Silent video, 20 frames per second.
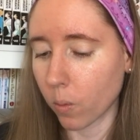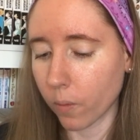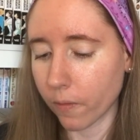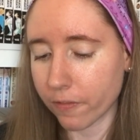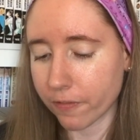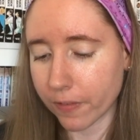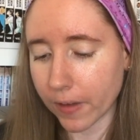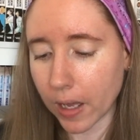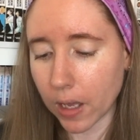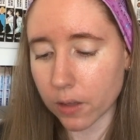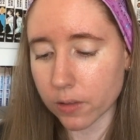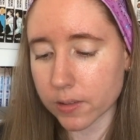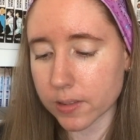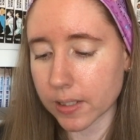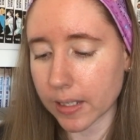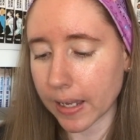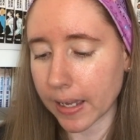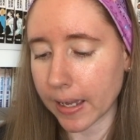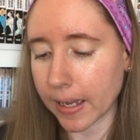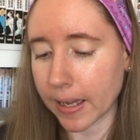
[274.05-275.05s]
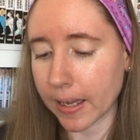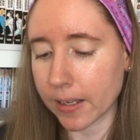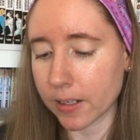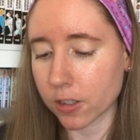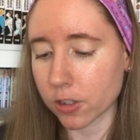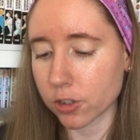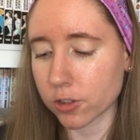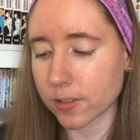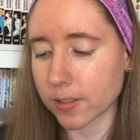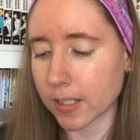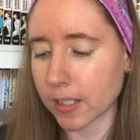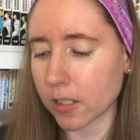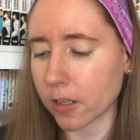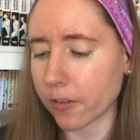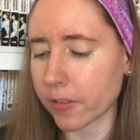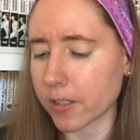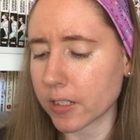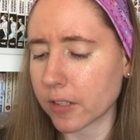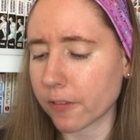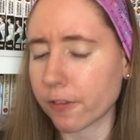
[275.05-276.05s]
felt, and seeing all
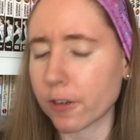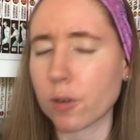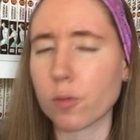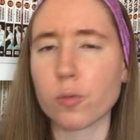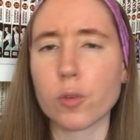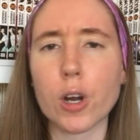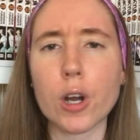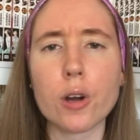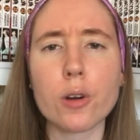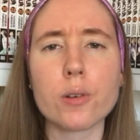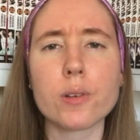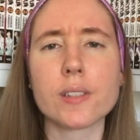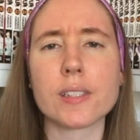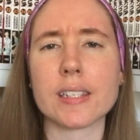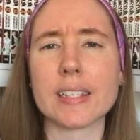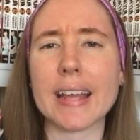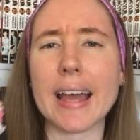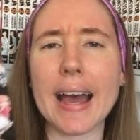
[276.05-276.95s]
the different roads and